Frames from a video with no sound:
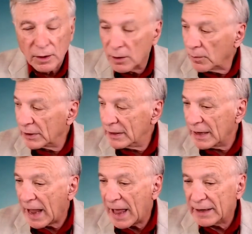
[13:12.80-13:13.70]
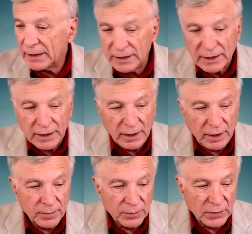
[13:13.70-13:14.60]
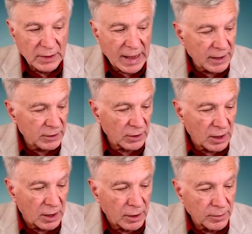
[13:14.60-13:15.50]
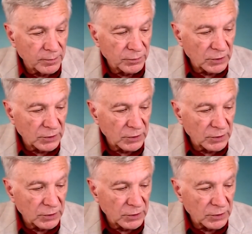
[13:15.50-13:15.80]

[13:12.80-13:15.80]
But the idea that um,